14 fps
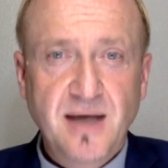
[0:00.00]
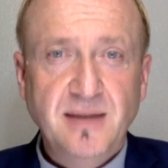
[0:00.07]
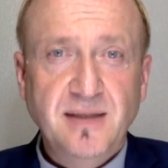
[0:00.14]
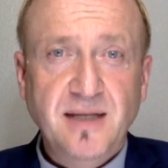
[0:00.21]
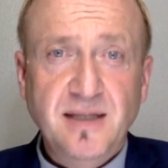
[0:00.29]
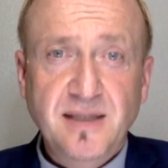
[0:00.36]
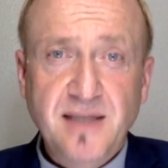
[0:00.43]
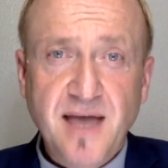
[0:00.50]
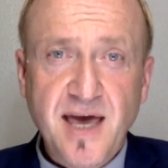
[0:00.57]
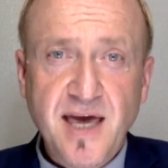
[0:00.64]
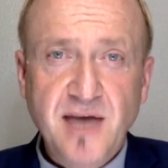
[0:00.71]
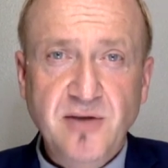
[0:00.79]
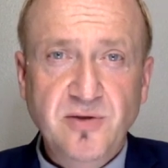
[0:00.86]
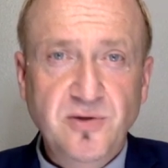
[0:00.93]
that
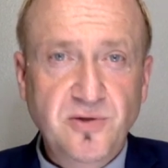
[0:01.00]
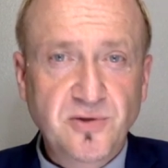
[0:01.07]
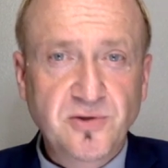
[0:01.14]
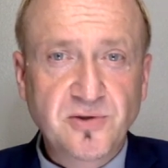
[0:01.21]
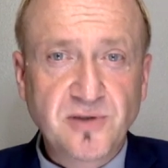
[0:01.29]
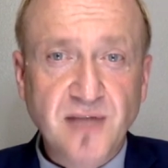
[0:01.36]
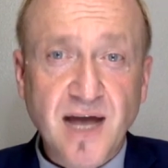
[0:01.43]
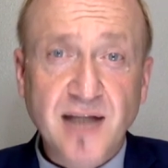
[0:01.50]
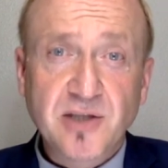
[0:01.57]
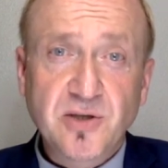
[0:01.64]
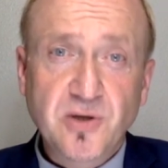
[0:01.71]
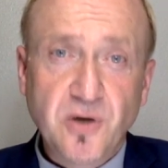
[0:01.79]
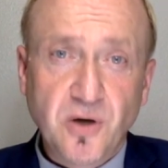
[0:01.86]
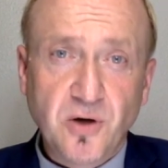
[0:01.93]
they do
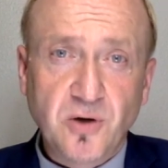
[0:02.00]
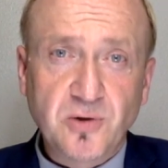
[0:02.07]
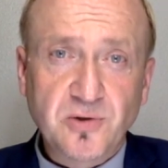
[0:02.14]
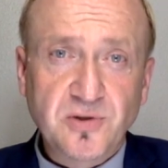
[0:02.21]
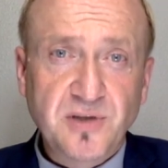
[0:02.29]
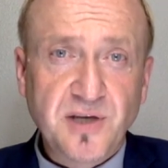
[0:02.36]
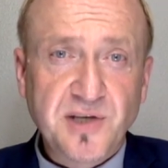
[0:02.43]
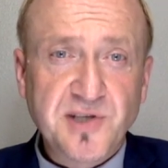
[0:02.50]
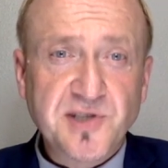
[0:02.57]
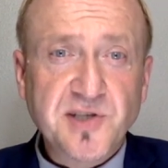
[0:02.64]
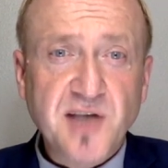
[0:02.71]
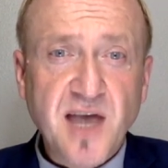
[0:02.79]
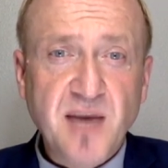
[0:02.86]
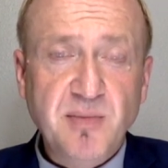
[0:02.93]
not go to the
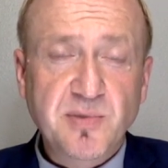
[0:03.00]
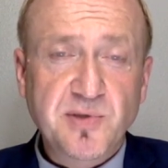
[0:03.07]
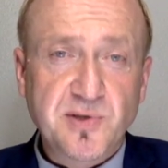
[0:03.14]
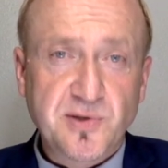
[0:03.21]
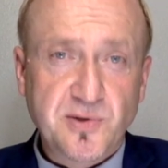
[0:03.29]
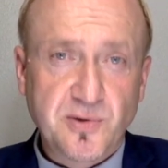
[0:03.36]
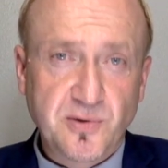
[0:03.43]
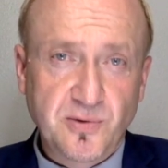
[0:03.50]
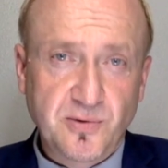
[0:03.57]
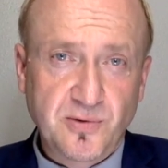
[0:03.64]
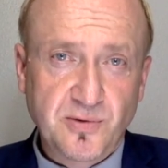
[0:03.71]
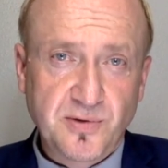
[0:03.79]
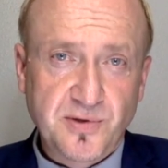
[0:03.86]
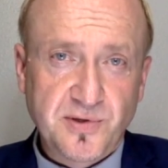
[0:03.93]
same
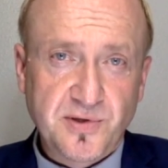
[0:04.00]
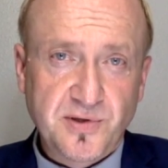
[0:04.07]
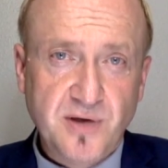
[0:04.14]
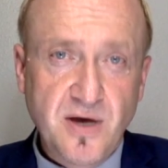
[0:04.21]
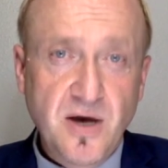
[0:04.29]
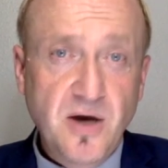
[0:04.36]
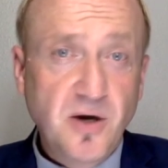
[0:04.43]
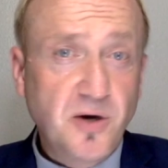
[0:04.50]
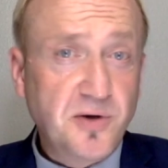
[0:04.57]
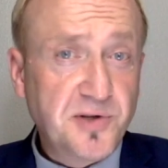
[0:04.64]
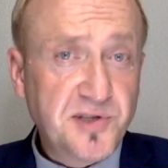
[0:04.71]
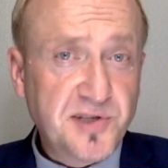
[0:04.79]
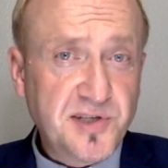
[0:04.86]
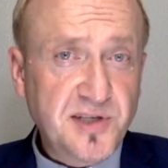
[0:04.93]
schools or
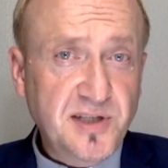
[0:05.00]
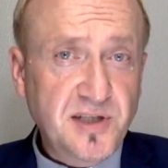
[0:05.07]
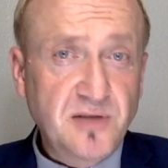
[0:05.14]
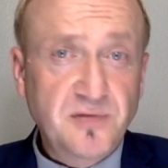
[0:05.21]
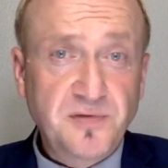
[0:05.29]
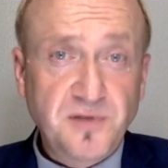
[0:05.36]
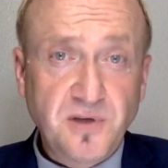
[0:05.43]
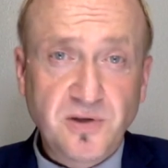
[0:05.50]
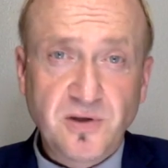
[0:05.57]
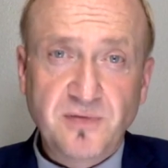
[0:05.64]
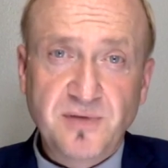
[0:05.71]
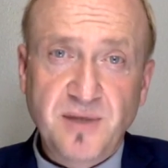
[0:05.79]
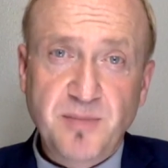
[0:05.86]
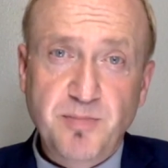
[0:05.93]
sit in front
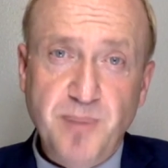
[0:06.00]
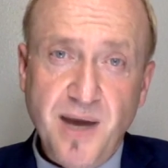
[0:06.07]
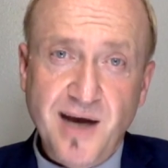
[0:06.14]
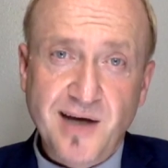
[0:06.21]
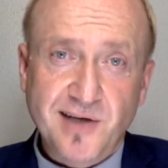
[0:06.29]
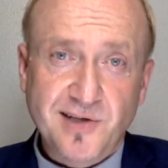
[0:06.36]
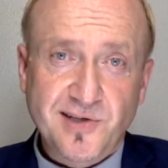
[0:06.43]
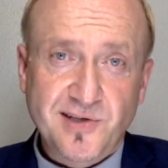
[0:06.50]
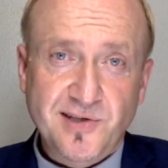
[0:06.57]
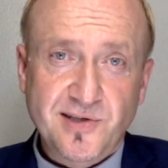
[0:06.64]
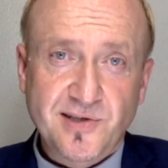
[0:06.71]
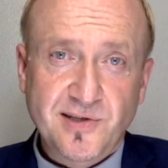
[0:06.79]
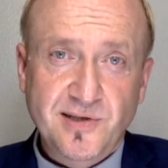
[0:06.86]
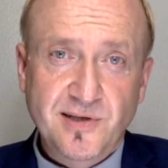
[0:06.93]
of the
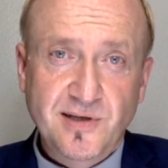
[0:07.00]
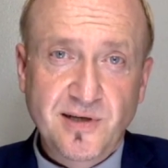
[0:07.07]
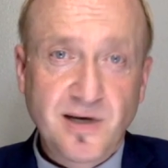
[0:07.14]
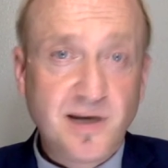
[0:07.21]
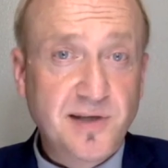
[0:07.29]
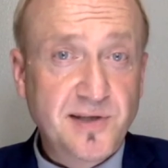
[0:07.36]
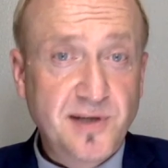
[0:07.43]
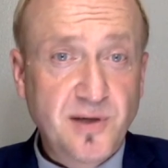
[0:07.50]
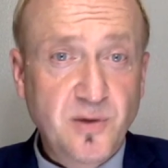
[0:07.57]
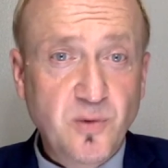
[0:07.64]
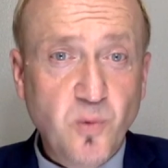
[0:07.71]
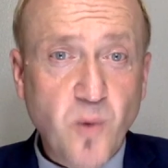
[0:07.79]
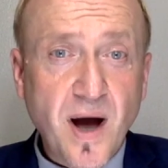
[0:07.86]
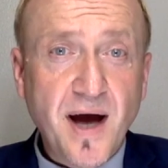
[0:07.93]
bus as the
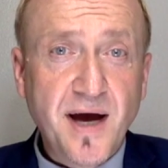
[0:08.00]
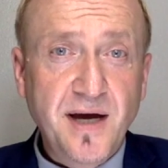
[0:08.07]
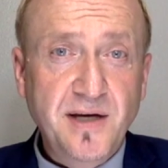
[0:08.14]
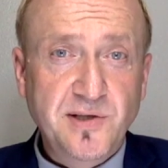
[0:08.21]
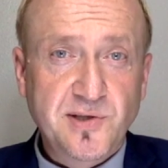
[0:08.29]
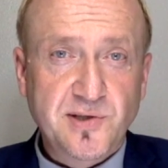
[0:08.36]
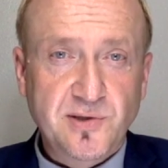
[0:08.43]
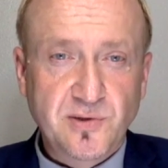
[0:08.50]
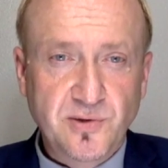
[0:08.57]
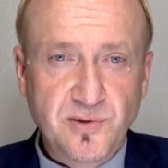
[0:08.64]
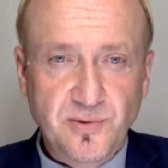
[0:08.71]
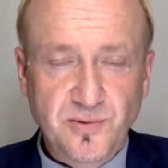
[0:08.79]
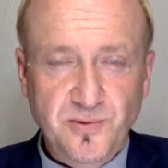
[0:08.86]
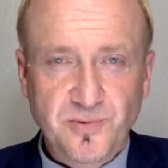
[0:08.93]
whites
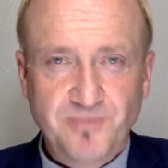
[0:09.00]
do.